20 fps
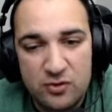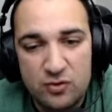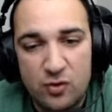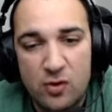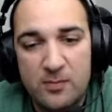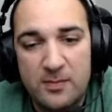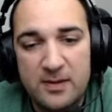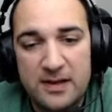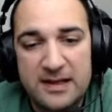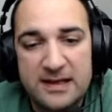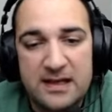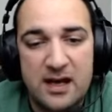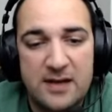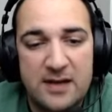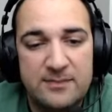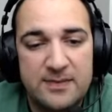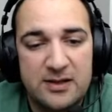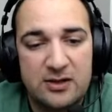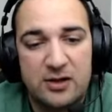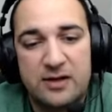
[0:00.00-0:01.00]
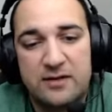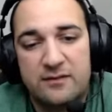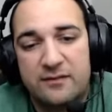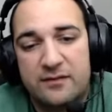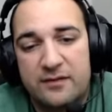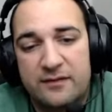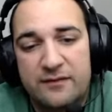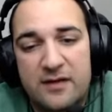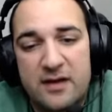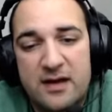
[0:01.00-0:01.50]
Normally, I'd be looking
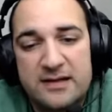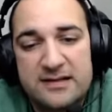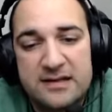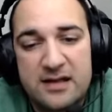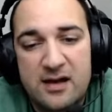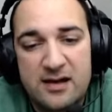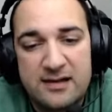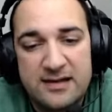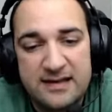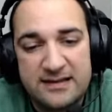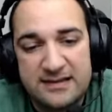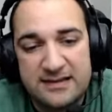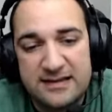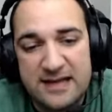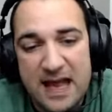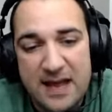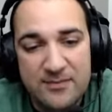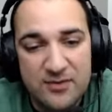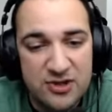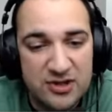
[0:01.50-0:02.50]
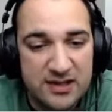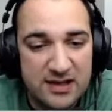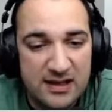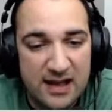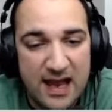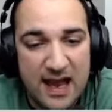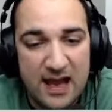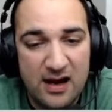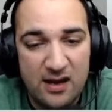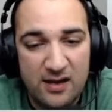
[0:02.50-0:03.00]
for a fast, hard-hitting damage
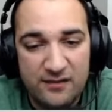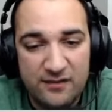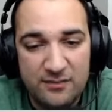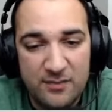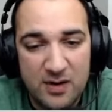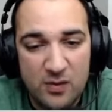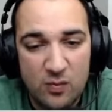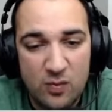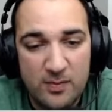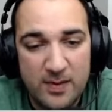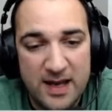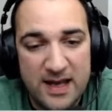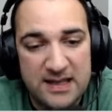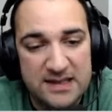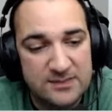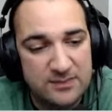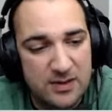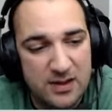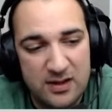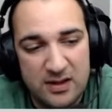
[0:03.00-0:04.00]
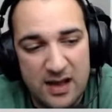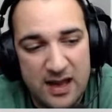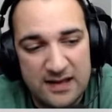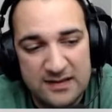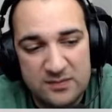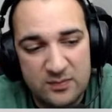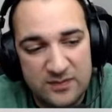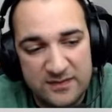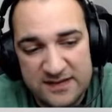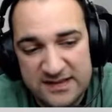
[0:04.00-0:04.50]
dealer ally for my warbands, but
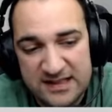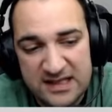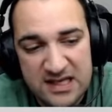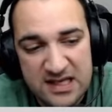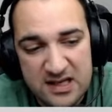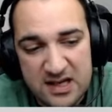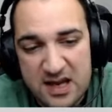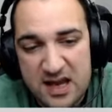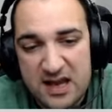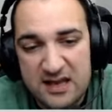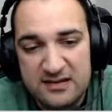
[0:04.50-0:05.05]
as we've seen,